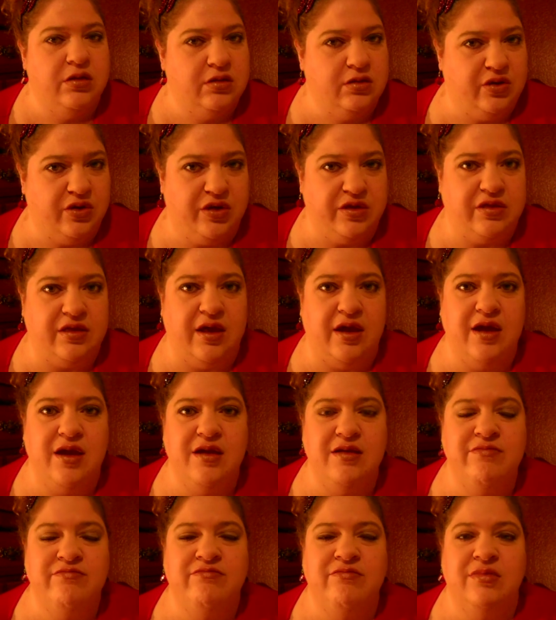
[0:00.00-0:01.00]
good
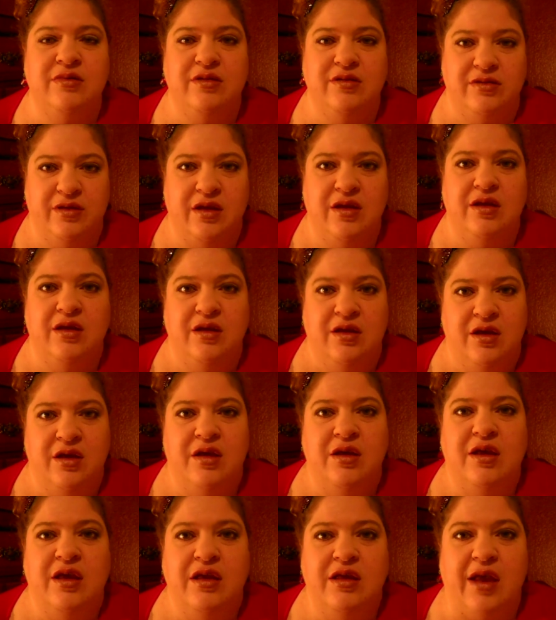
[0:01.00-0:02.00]
thing
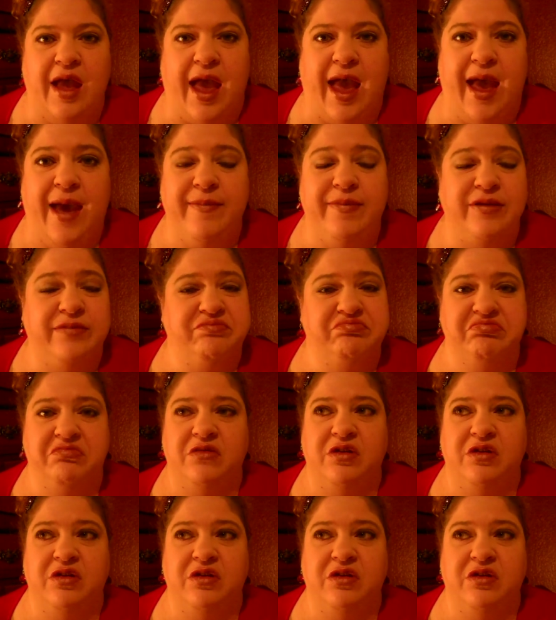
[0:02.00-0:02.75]
Abbott,